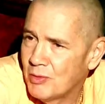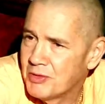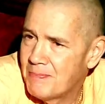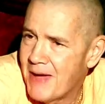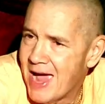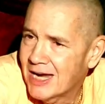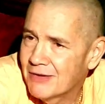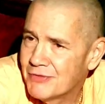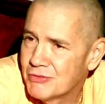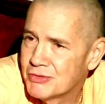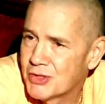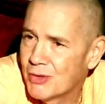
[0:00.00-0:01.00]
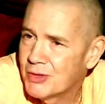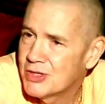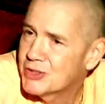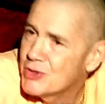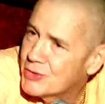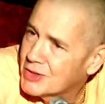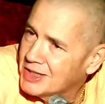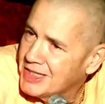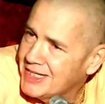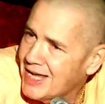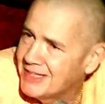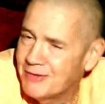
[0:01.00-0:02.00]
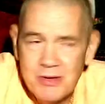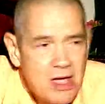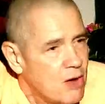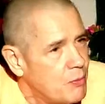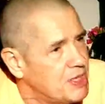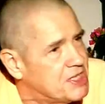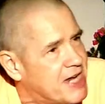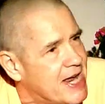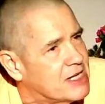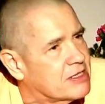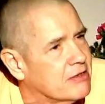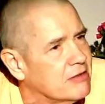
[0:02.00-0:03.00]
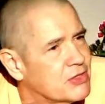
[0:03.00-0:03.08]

the back of your dhoti so you could lean out, and then we'd take turns.